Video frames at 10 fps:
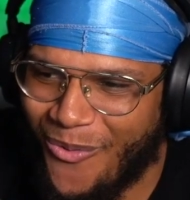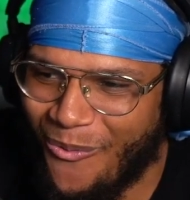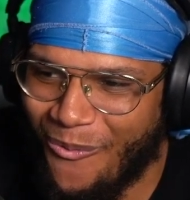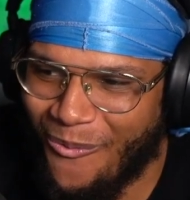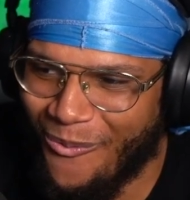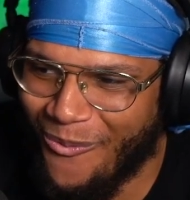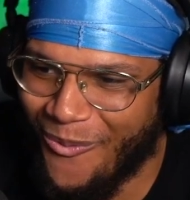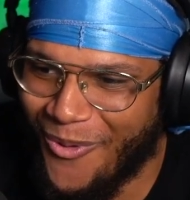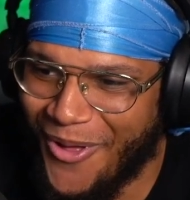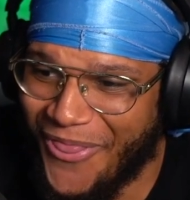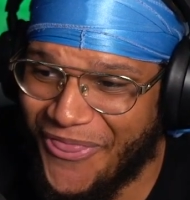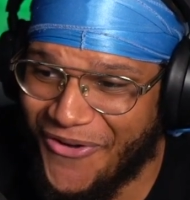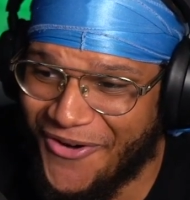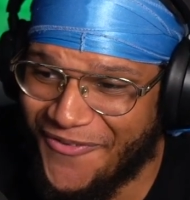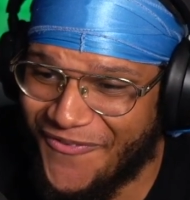What
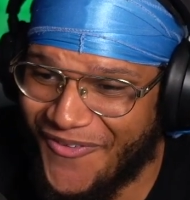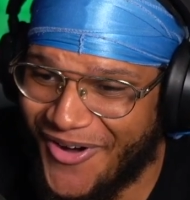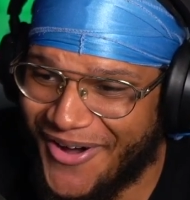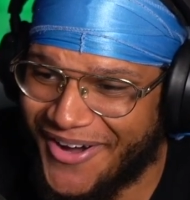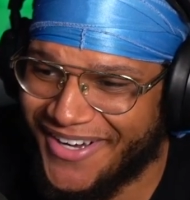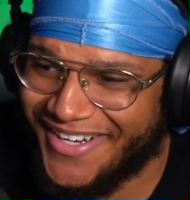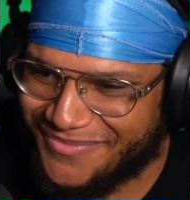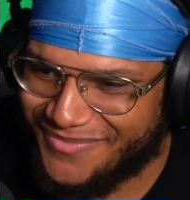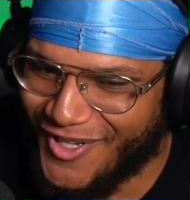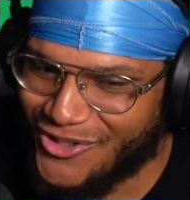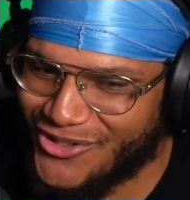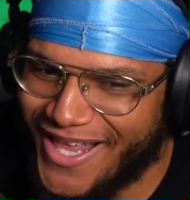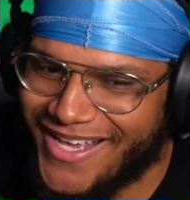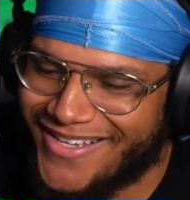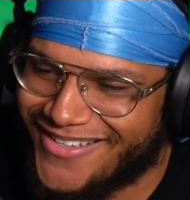the fuck? Don't you
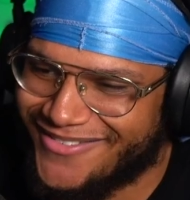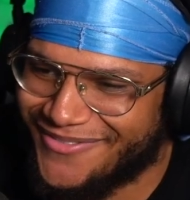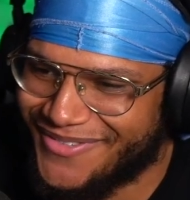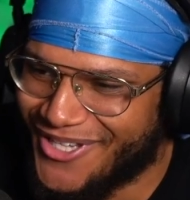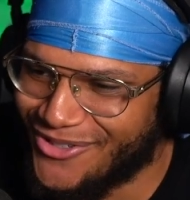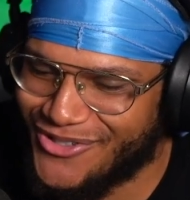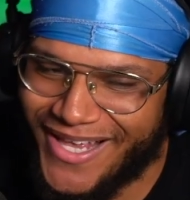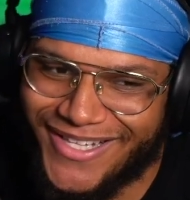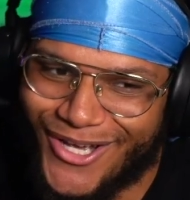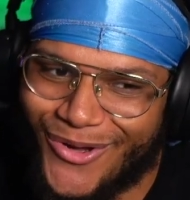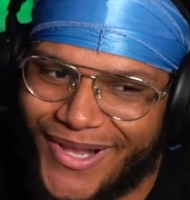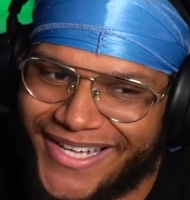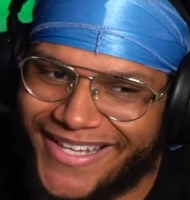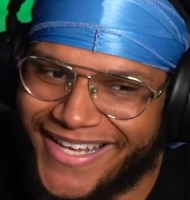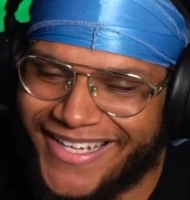like? Don't you like know like
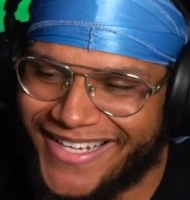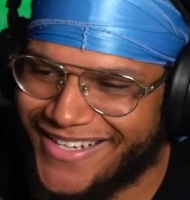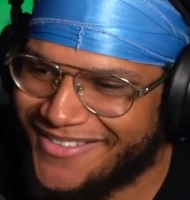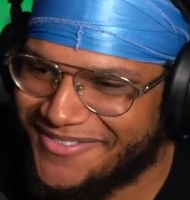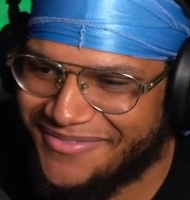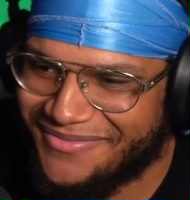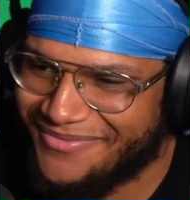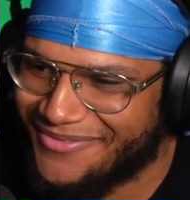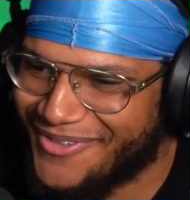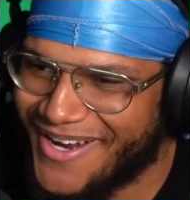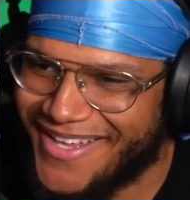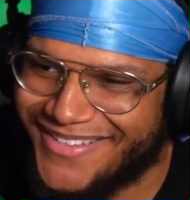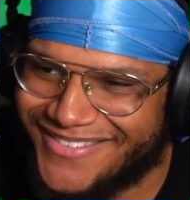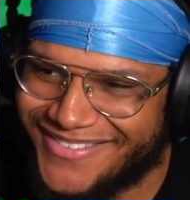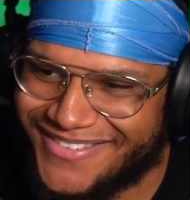the ending, right?
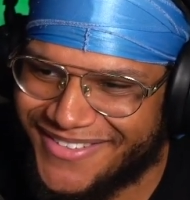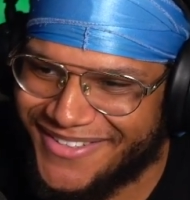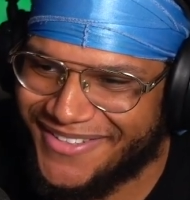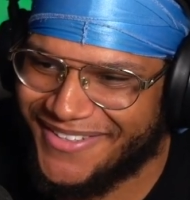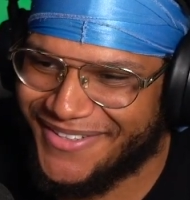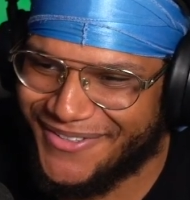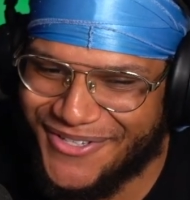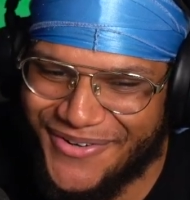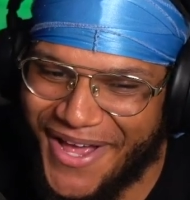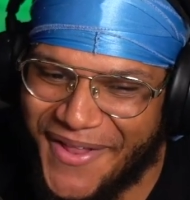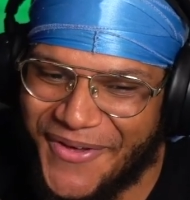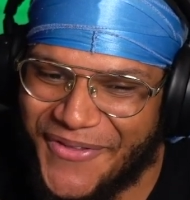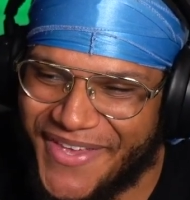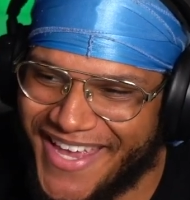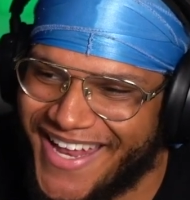Do you not know
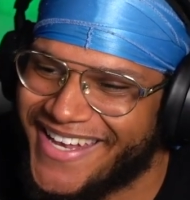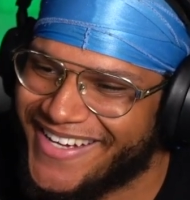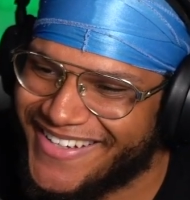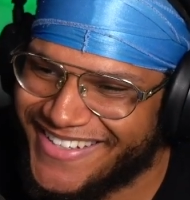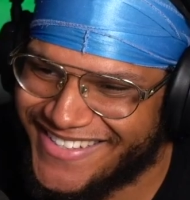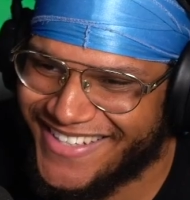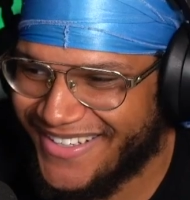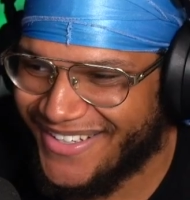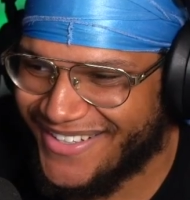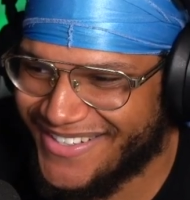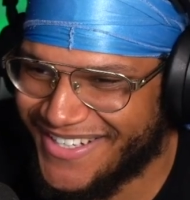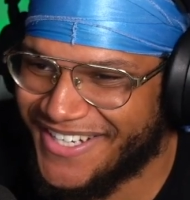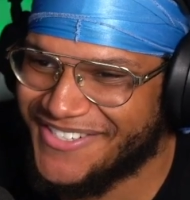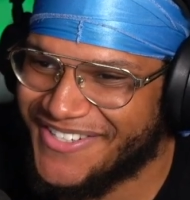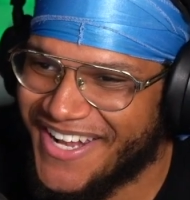the ending? It's a,
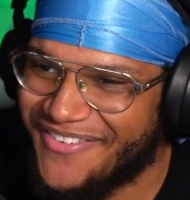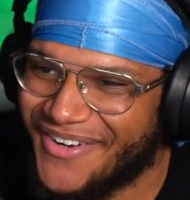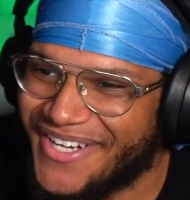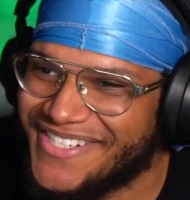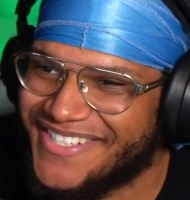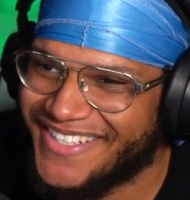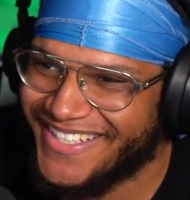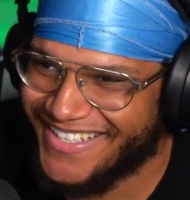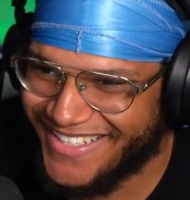hundred out of a hundred.